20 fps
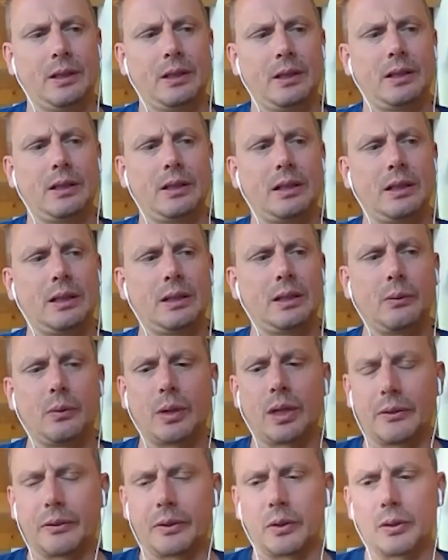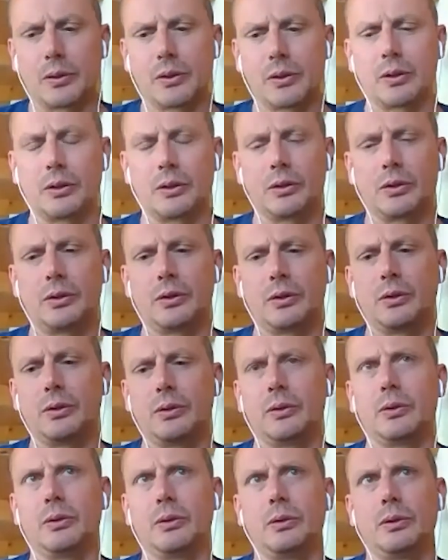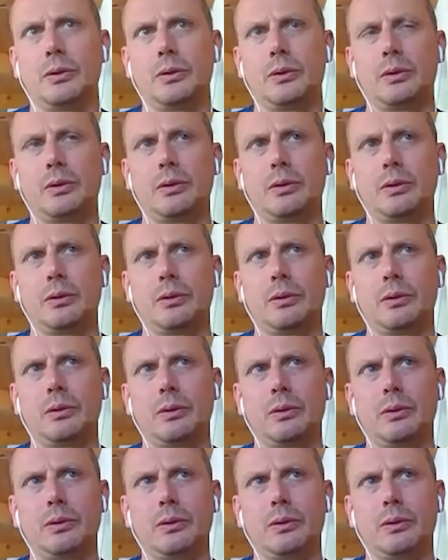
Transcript: Uh, we have also to, to,